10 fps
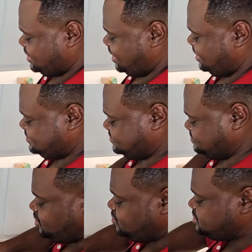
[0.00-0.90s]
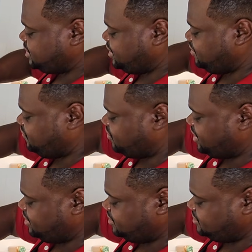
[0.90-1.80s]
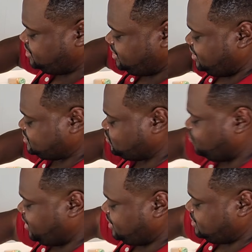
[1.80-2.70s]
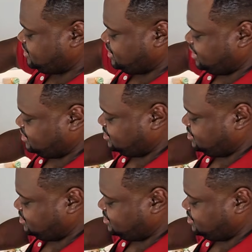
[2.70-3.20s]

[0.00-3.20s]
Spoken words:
guys, using an air fryer is a way to get